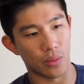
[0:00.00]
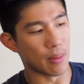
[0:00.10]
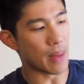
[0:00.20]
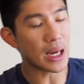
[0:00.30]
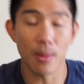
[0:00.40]
The
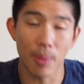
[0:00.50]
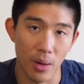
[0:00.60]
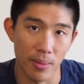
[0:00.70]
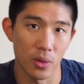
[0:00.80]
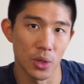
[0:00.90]
main
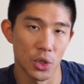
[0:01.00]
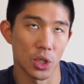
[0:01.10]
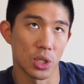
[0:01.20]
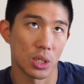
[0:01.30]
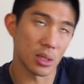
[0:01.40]
compartment, which
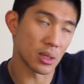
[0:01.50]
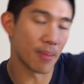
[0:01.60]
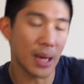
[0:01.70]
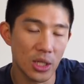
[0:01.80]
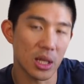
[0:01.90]
is the
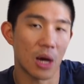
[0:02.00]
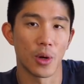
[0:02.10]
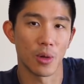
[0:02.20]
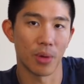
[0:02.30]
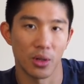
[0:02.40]
main slot
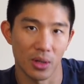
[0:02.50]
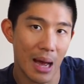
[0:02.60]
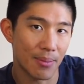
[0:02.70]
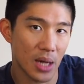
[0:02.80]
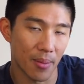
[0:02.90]
where you put your
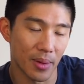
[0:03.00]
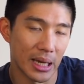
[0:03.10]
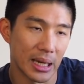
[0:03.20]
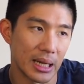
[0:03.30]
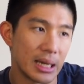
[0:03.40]
laptop
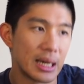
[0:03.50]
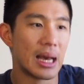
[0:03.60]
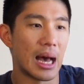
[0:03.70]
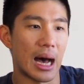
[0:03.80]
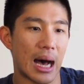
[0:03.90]
in,
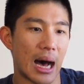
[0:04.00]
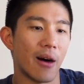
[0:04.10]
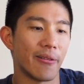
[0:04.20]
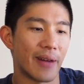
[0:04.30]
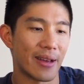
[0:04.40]

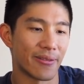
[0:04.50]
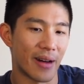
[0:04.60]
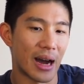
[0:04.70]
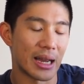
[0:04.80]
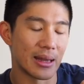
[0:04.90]
I
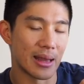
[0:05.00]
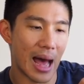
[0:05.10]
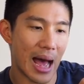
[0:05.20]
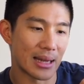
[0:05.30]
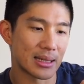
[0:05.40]
find
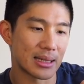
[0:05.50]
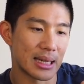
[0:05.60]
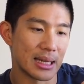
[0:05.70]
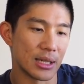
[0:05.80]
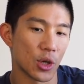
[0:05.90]
that
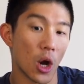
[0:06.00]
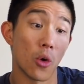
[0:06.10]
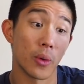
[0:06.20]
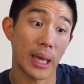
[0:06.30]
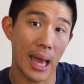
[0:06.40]
is
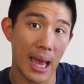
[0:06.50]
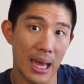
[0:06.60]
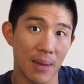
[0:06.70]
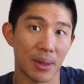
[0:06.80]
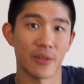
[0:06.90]

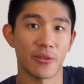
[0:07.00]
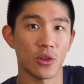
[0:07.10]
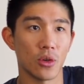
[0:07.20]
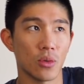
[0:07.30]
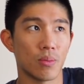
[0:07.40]
okay, but if
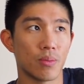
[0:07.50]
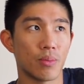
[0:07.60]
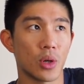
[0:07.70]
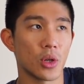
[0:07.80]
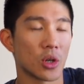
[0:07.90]
you
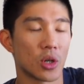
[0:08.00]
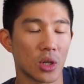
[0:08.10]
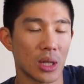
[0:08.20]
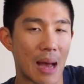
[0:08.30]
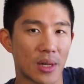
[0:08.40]
put
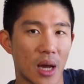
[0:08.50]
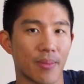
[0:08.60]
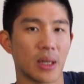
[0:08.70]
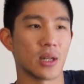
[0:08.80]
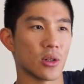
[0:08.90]
your laptop
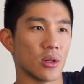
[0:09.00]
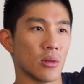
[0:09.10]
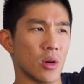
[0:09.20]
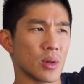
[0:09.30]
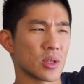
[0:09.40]
in, it'll
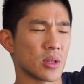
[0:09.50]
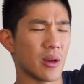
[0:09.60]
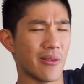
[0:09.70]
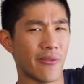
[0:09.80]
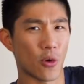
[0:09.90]
almost
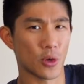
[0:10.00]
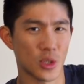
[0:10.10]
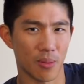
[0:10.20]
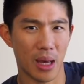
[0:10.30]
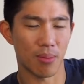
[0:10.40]
force
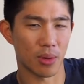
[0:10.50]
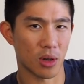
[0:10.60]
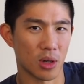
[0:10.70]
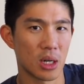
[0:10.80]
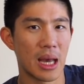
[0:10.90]
the
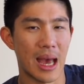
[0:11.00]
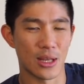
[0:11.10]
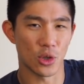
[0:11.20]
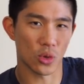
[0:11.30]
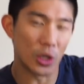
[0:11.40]
paper
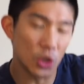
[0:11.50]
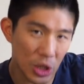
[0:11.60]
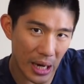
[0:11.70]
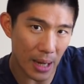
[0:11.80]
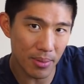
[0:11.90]
and scrunch
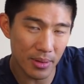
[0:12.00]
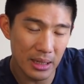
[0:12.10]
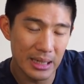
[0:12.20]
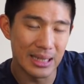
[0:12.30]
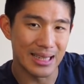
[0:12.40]
it up
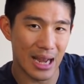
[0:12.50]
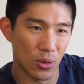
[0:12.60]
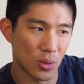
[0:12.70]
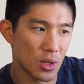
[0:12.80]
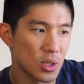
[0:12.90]

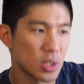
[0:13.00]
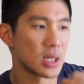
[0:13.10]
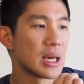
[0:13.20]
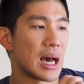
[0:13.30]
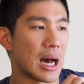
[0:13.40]
downwards.
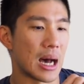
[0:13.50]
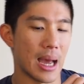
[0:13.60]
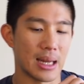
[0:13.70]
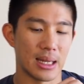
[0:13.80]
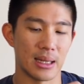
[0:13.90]

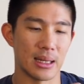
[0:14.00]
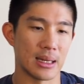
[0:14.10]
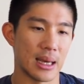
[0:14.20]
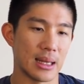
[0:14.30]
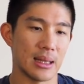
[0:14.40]
And
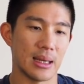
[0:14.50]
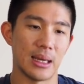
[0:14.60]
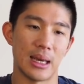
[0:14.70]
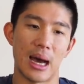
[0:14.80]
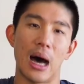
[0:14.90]
then
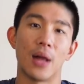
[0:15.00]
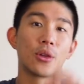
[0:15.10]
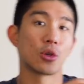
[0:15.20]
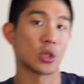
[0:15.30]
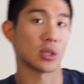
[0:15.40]
the
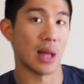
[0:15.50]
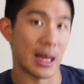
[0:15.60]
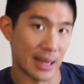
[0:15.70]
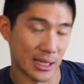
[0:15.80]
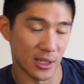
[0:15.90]
other
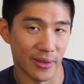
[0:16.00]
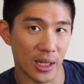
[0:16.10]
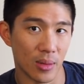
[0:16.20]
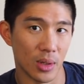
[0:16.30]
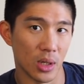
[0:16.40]
slot that's
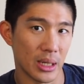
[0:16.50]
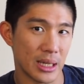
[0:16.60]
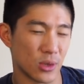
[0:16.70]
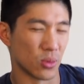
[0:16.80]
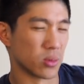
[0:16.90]
available,
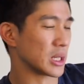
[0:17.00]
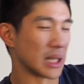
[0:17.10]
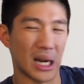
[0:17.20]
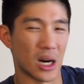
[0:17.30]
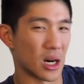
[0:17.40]
it's
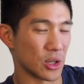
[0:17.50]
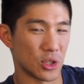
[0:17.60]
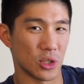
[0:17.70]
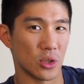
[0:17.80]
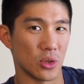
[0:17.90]
really hard
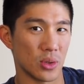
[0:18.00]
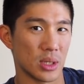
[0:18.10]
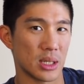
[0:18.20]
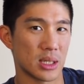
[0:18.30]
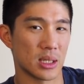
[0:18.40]
to
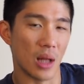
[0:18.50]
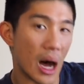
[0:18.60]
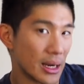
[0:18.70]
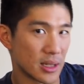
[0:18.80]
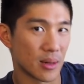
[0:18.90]

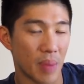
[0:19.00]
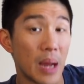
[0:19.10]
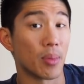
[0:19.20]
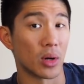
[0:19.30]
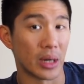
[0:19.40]
slot
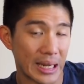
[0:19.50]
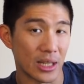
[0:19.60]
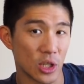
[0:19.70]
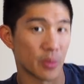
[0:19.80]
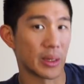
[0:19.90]
paper
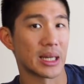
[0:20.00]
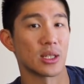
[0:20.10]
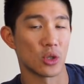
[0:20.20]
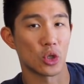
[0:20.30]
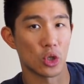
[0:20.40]
in just because
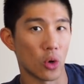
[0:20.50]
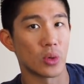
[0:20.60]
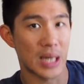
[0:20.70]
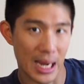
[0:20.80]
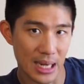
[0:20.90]
it's so
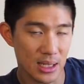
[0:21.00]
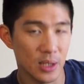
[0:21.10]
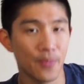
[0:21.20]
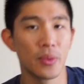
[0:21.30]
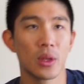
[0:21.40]
tight.
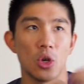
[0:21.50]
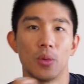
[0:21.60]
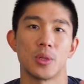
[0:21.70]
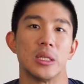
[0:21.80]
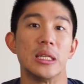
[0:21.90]
You
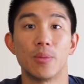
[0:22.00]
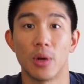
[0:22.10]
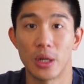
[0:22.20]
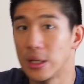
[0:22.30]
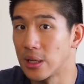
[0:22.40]
almost need to
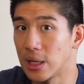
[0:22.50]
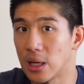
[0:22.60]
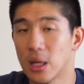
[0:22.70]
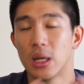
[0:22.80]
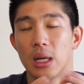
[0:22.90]
put it in
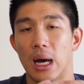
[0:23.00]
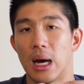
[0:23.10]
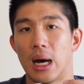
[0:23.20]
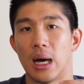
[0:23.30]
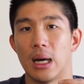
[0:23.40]

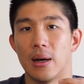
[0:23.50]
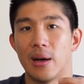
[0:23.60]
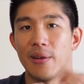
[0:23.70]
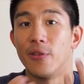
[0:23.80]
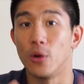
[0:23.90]

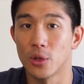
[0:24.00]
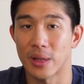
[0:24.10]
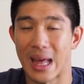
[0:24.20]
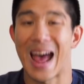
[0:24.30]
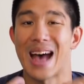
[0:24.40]
a folder
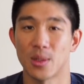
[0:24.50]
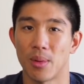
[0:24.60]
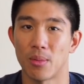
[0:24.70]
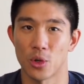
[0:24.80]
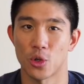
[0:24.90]
that has a
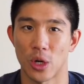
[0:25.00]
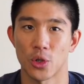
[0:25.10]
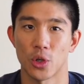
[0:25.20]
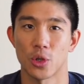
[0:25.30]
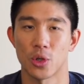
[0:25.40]
bit more
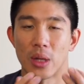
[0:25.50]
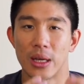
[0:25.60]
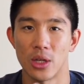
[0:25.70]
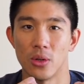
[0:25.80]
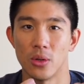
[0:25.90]
structure so
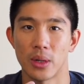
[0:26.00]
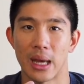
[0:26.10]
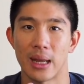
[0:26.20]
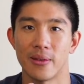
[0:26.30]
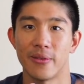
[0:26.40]
that you
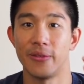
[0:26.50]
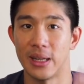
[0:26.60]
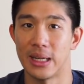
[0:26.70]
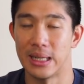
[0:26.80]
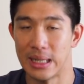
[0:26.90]
can
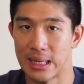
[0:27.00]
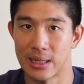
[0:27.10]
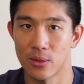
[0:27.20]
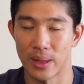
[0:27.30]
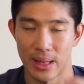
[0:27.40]
fit it
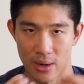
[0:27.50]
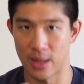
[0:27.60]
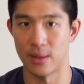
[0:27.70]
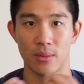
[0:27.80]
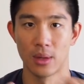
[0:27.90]
in without it